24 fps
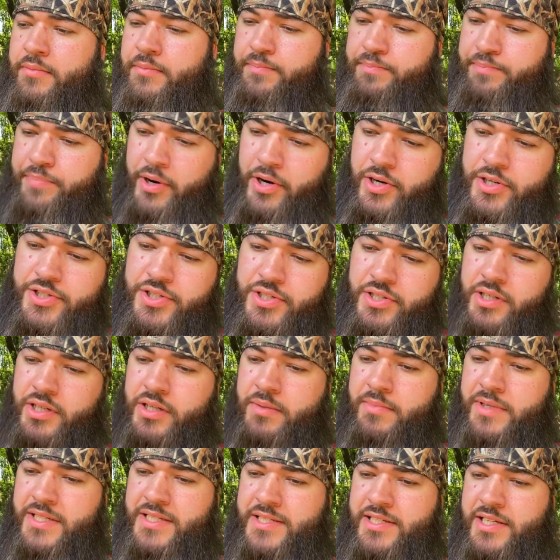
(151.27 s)
Personally,
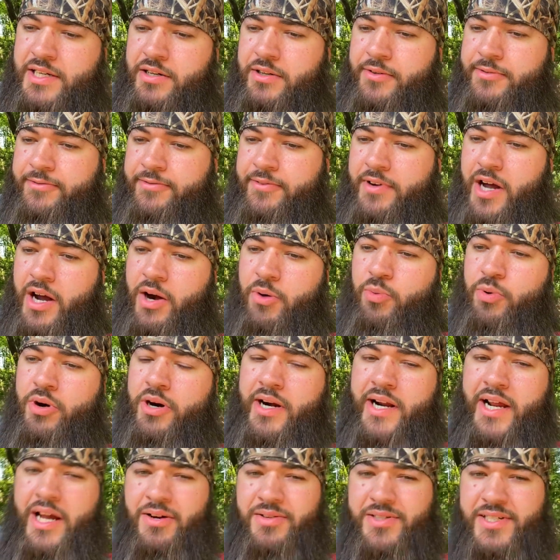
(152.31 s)
myself, I
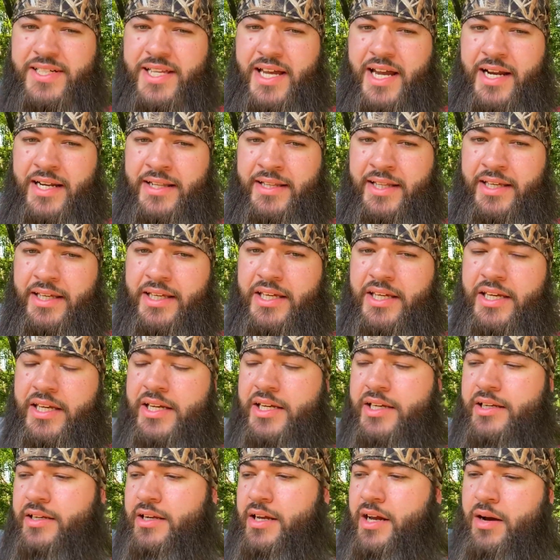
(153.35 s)
work outside in the
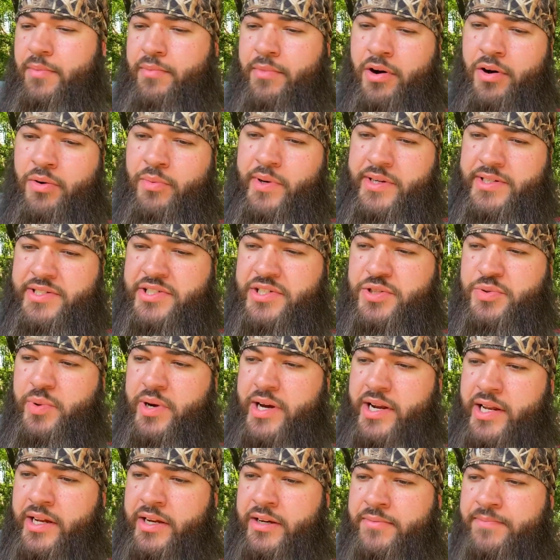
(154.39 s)
heat. I'm always
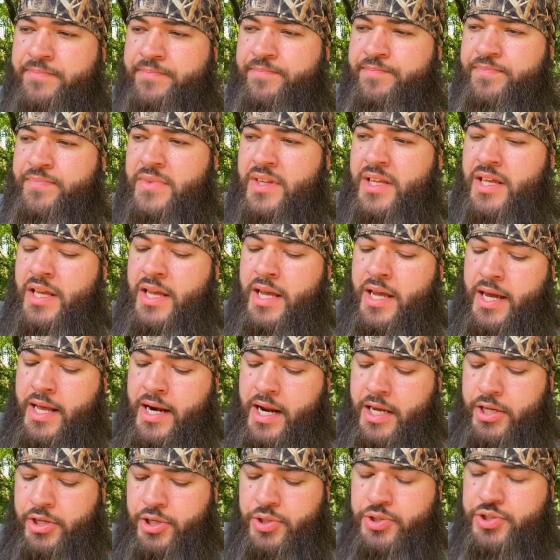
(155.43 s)
sweating, and
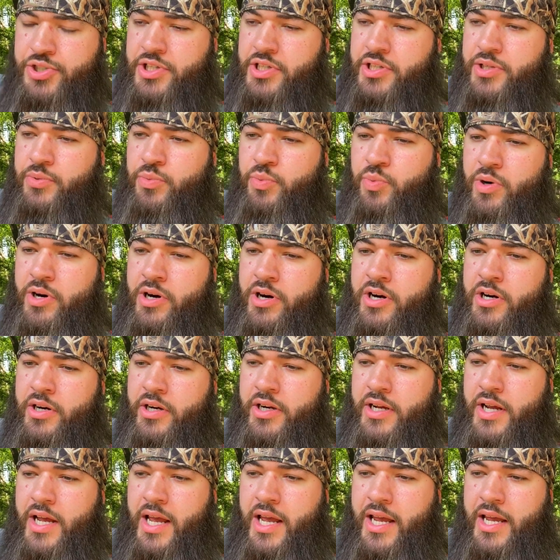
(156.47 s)
I usually work
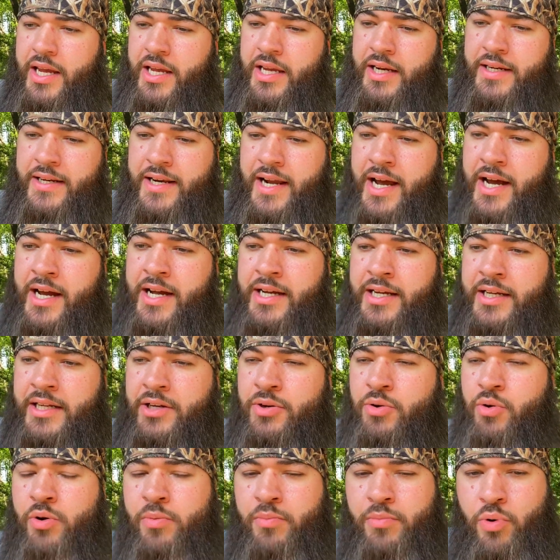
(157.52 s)
a 9
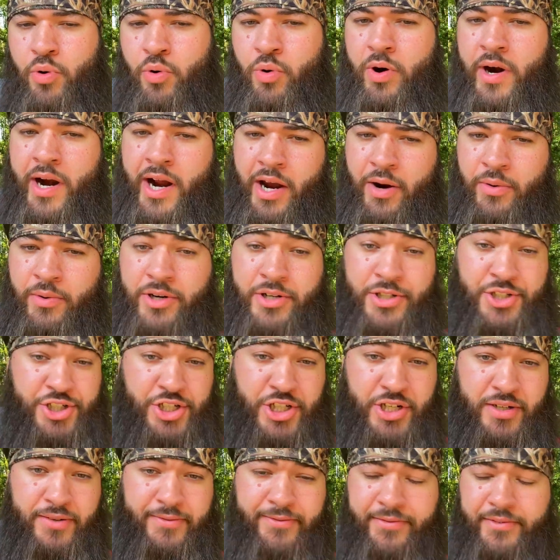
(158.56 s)
or more hour
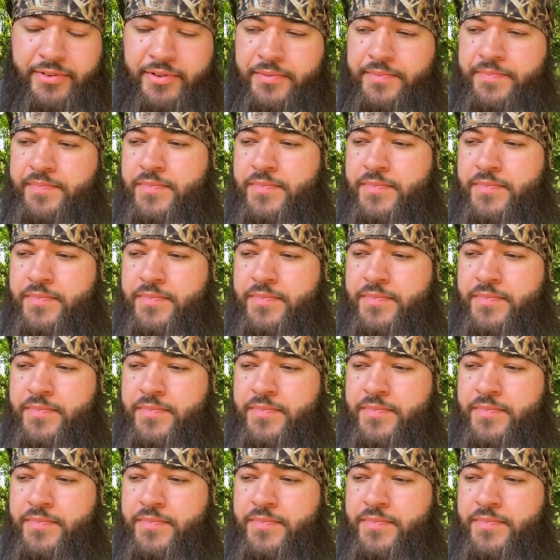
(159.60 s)
shift.